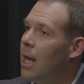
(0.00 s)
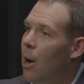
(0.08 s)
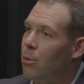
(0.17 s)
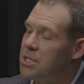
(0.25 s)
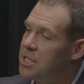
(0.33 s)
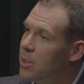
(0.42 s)
I
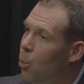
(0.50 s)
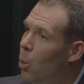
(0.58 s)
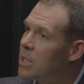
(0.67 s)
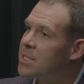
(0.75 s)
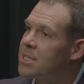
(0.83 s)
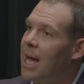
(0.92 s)
want to see
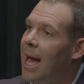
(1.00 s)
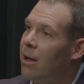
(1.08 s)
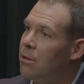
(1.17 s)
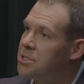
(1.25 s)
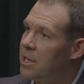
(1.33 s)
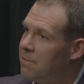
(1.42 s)
what
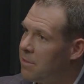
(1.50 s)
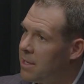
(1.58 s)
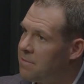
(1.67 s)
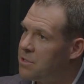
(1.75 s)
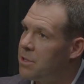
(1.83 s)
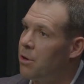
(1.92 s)
styles of
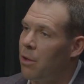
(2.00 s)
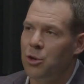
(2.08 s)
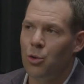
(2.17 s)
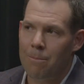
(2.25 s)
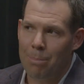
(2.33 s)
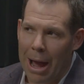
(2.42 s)
lifts are they
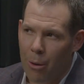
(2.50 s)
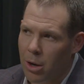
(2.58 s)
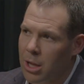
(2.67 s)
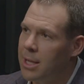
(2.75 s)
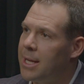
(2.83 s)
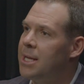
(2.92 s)
doing power
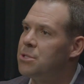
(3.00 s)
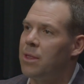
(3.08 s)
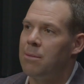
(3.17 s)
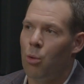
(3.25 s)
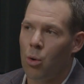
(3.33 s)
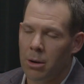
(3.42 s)
cleans? Are
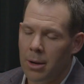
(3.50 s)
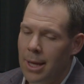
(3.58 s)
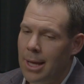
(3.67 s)
they more,